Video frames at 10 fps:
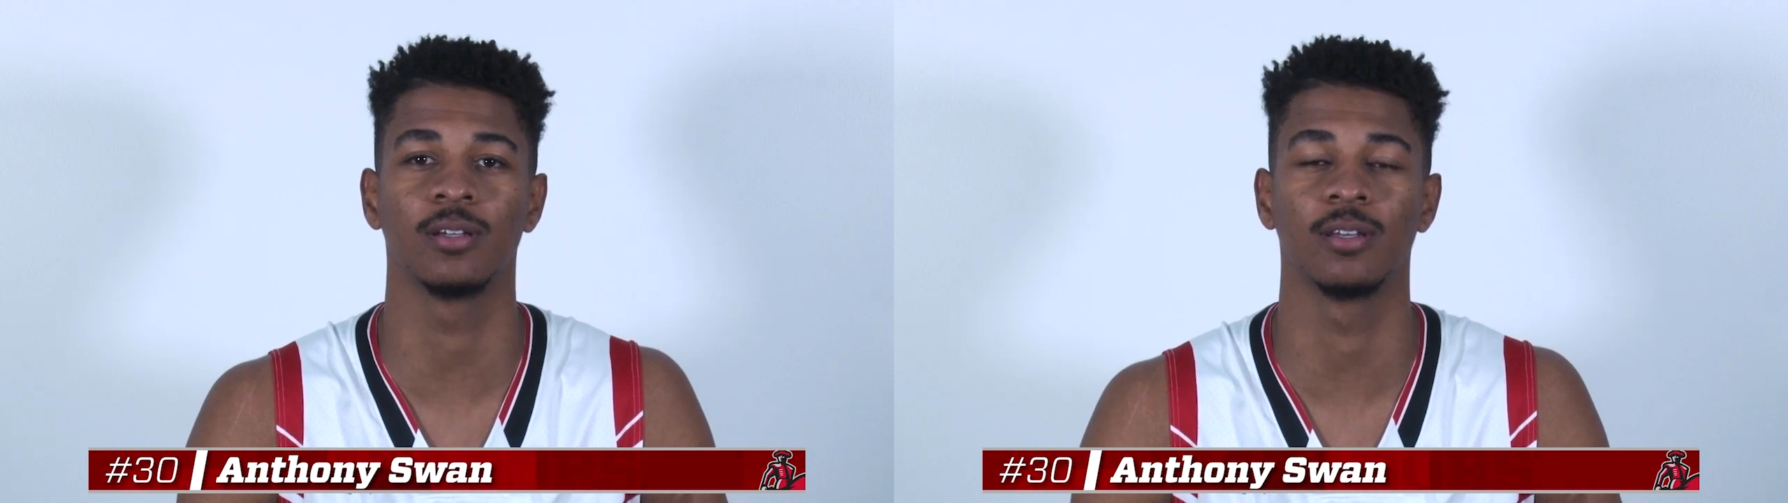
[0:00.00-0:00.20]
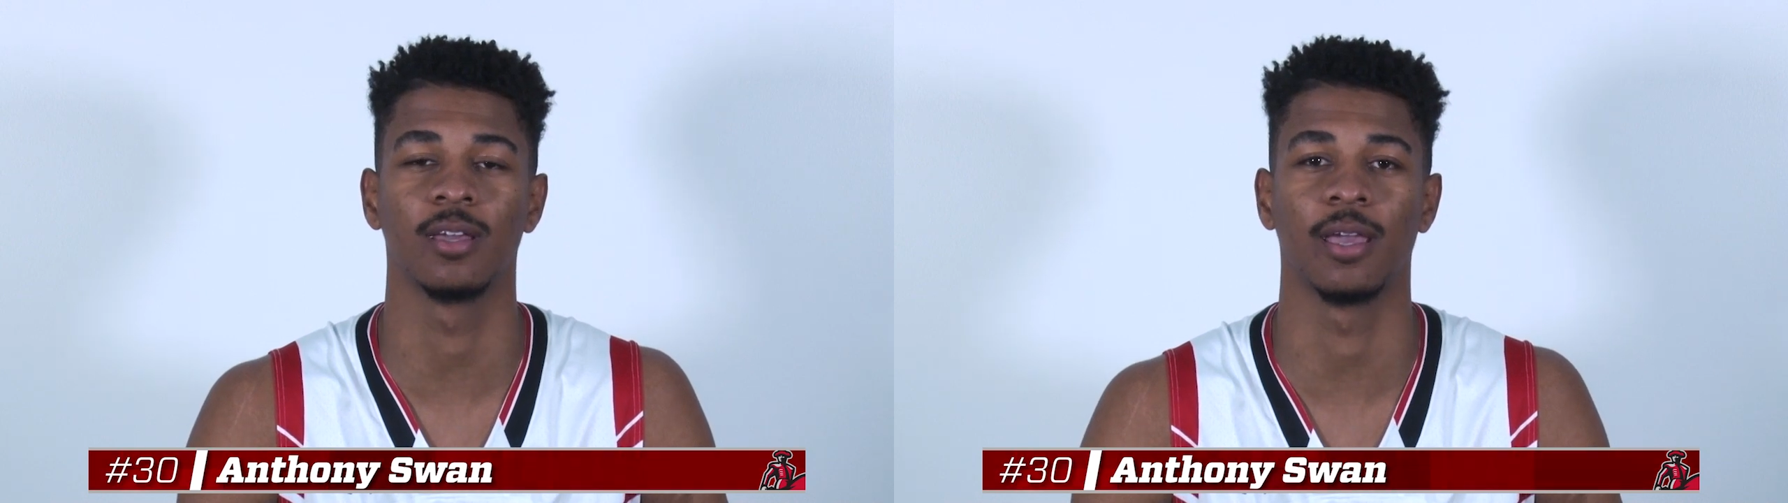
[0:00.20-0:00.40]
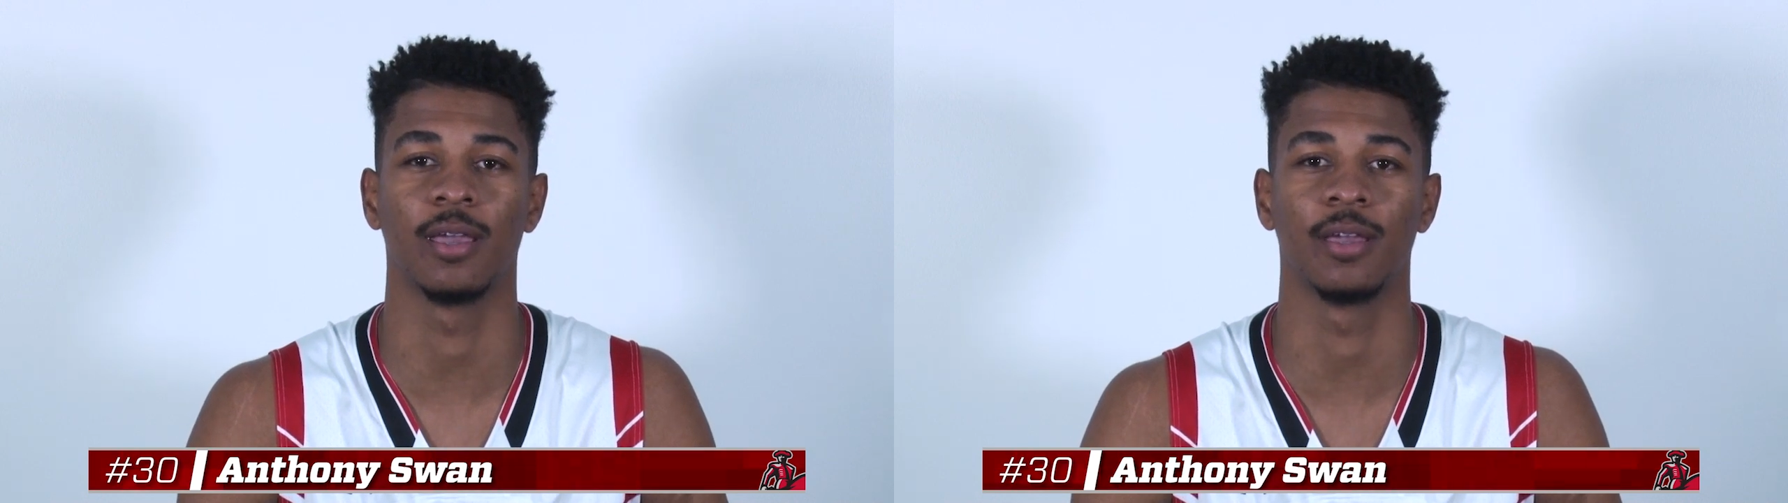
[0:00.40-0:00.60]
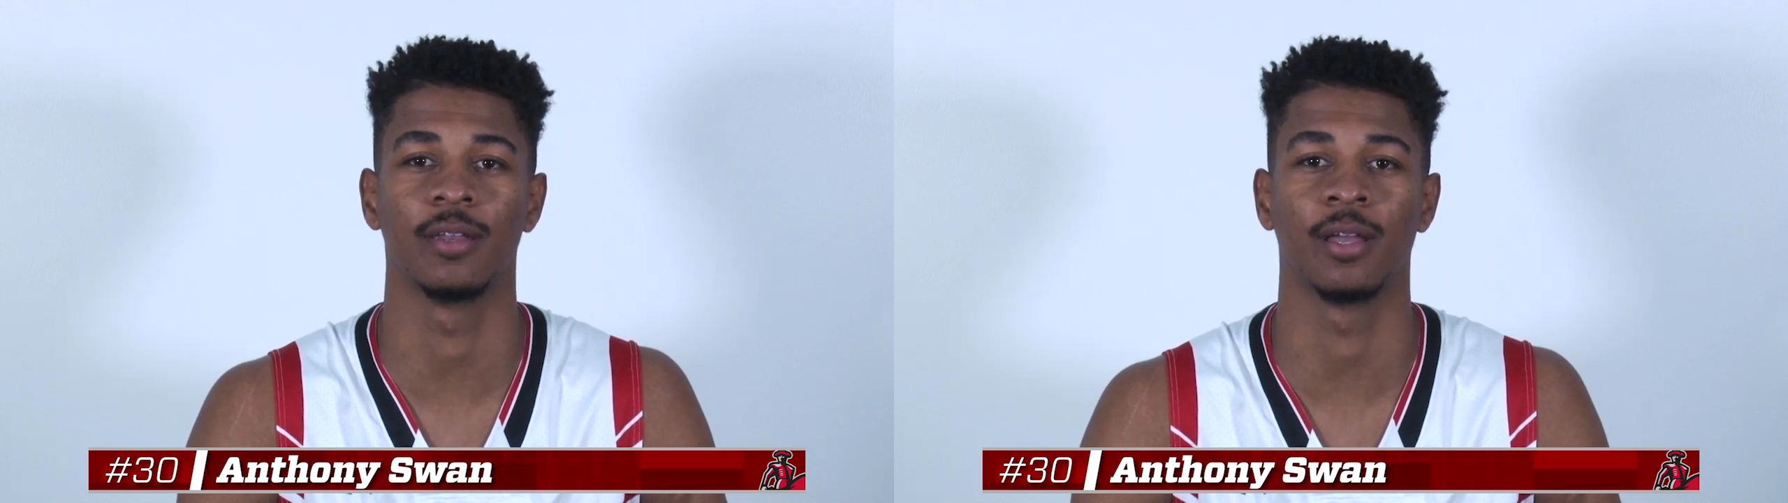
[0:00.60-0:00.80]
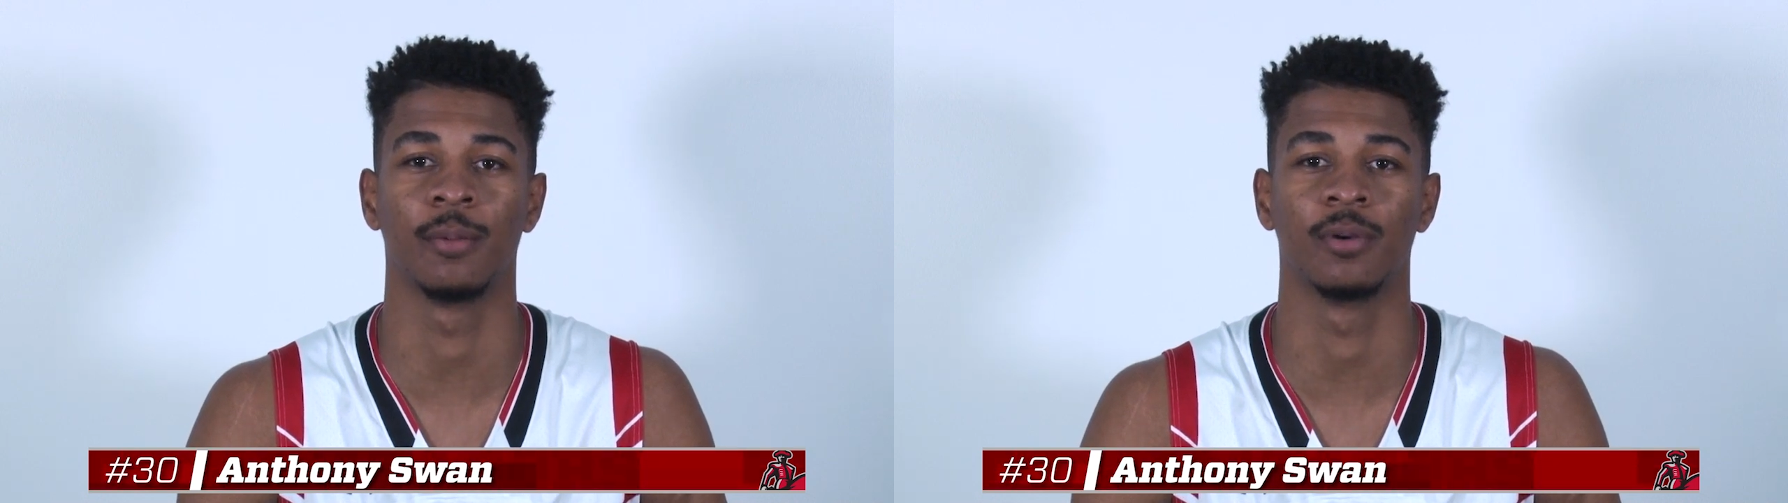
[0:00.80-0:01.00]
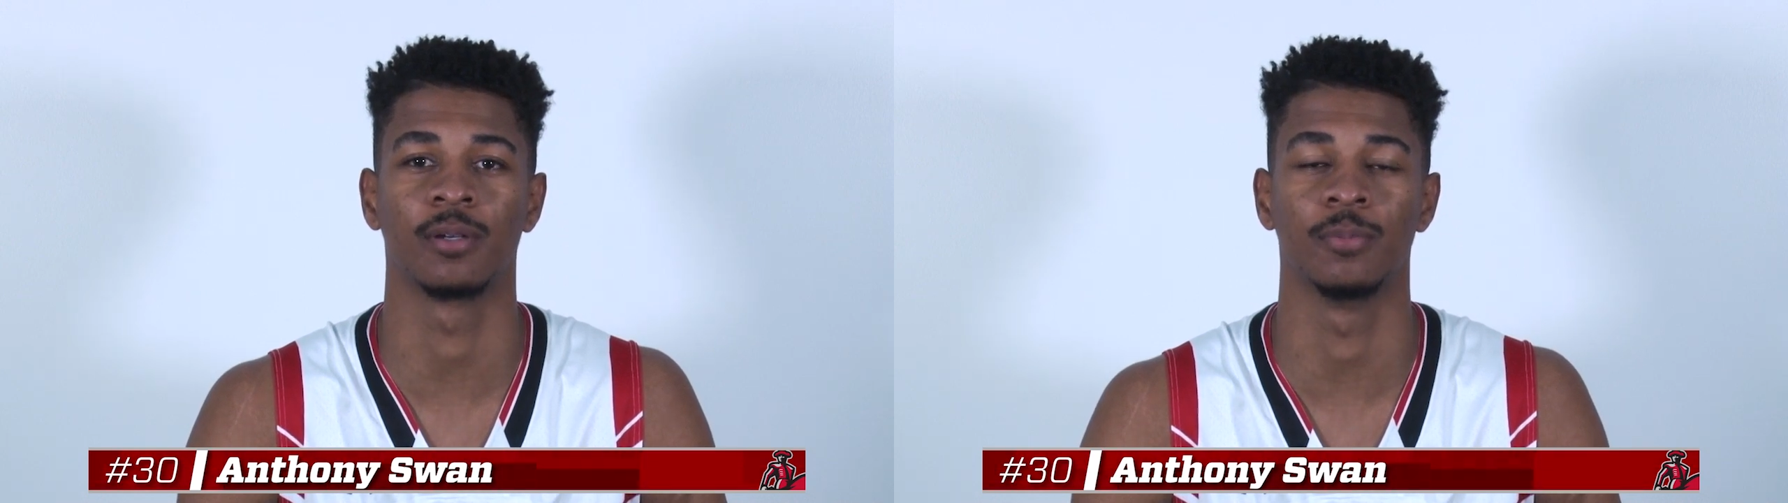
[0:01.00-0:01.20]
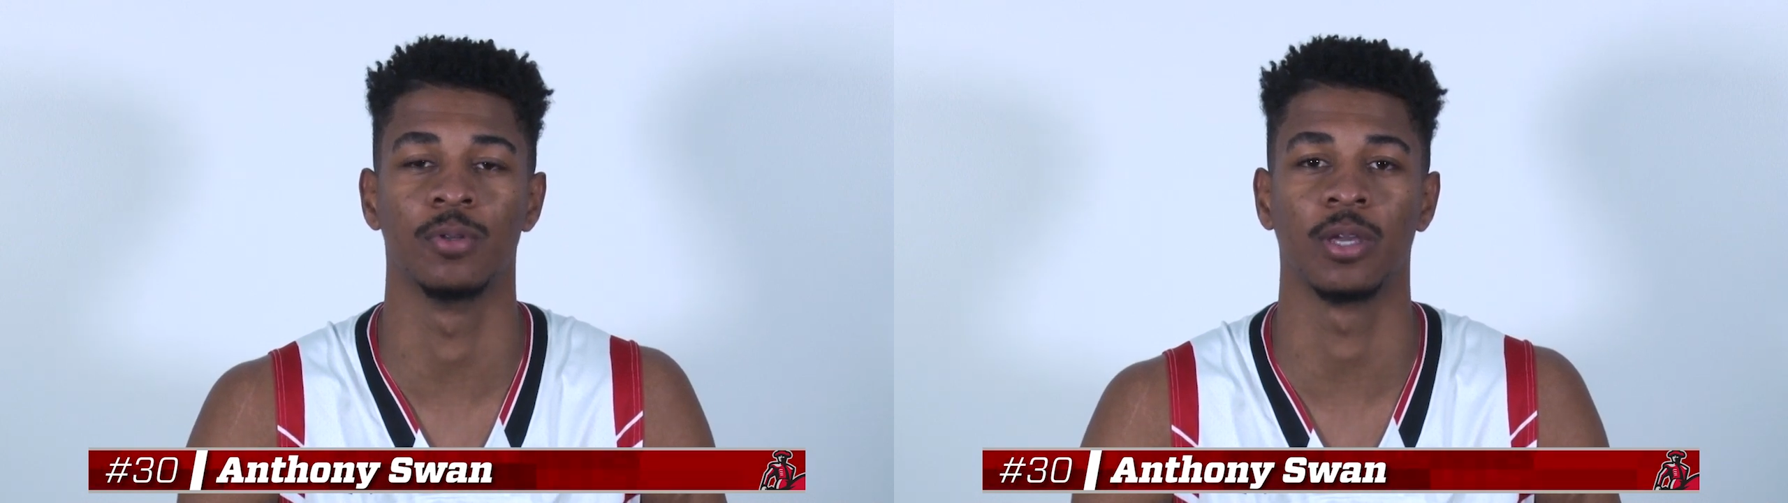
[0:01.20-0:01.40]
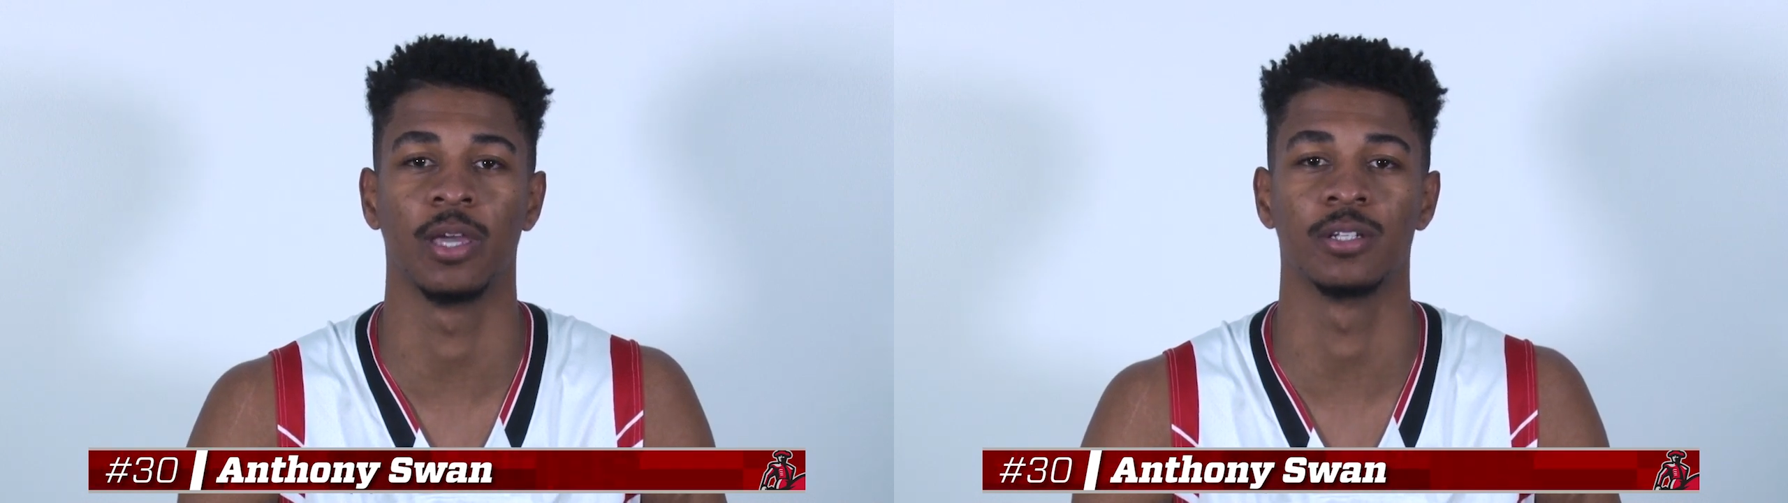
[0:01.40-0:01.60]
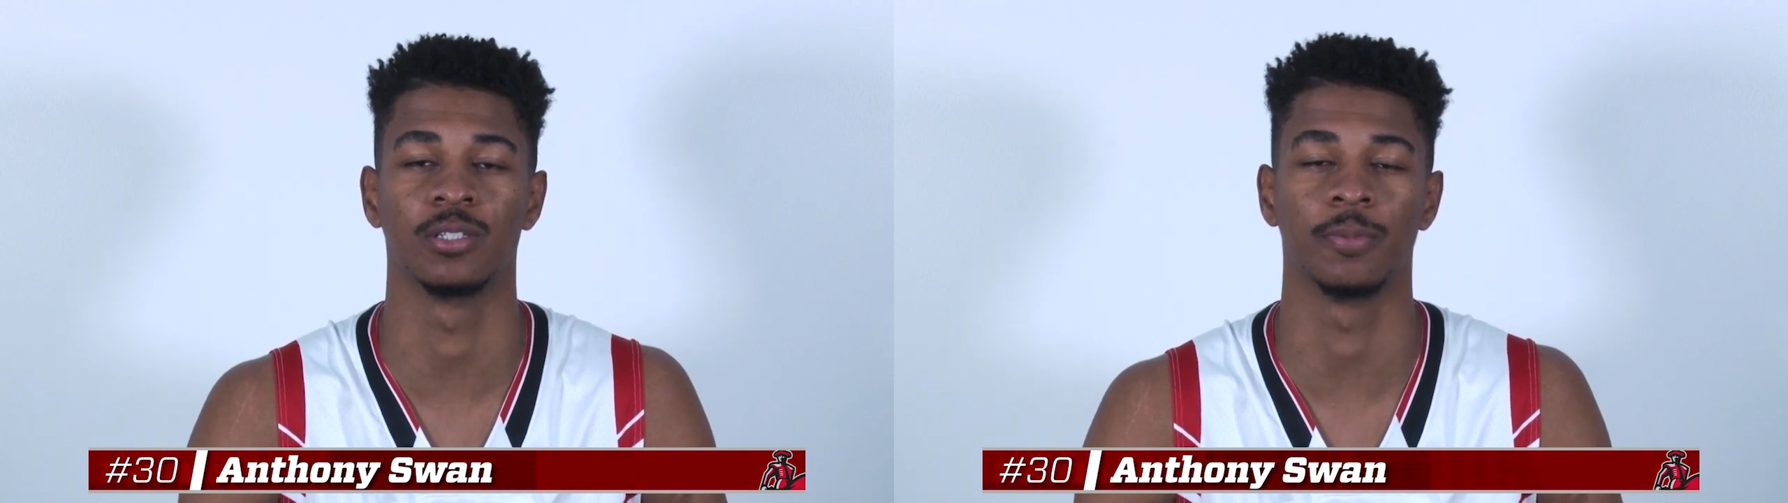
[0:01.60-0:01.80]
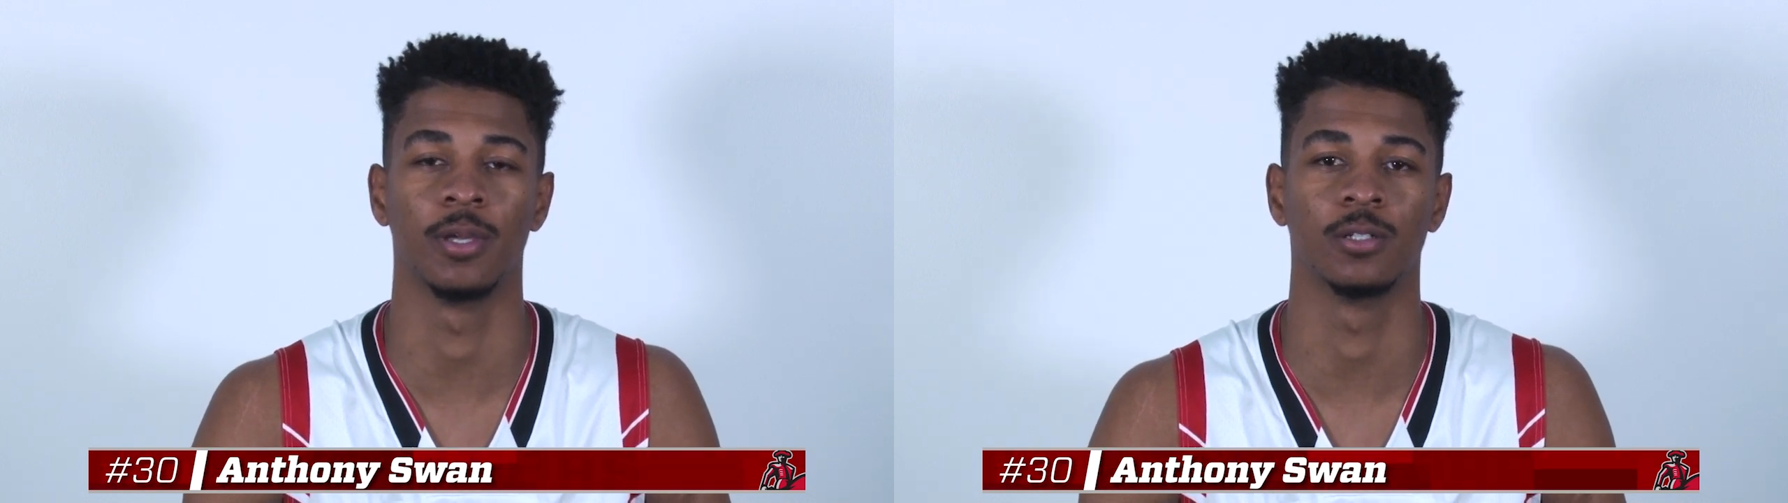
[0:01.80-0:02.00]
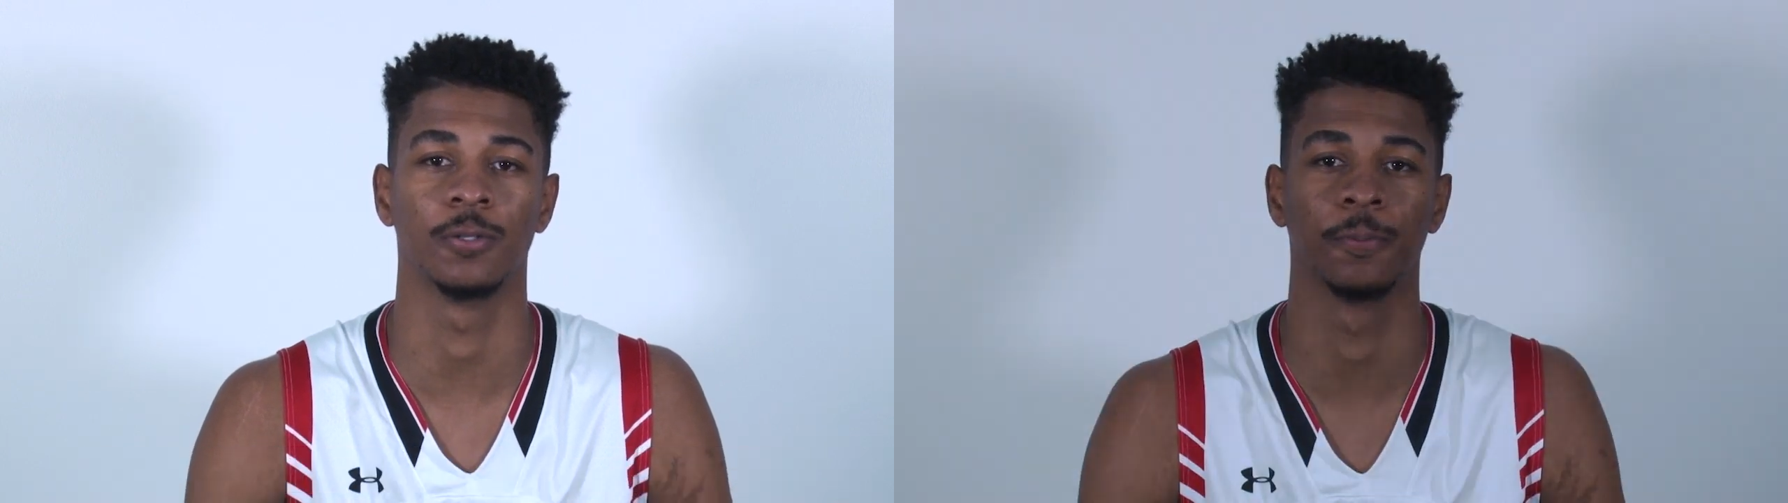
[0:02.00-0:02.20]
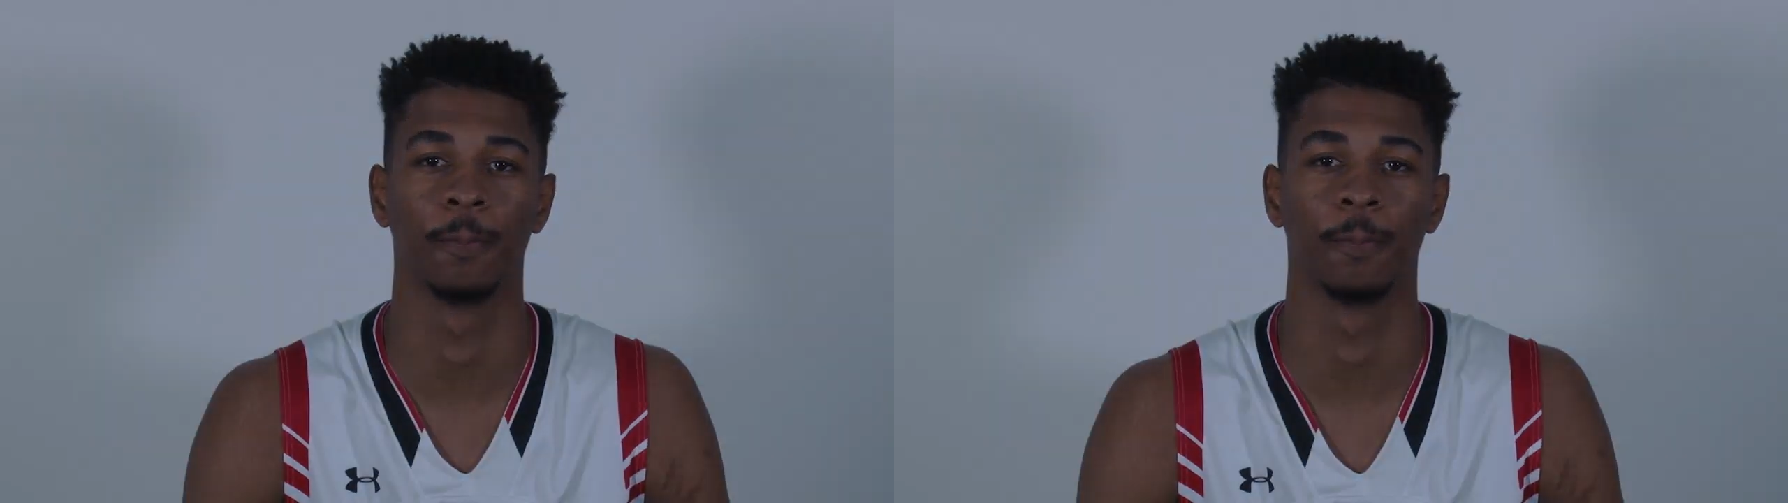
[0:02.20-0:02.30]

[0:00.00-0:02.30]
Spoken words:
and I'm a communications major.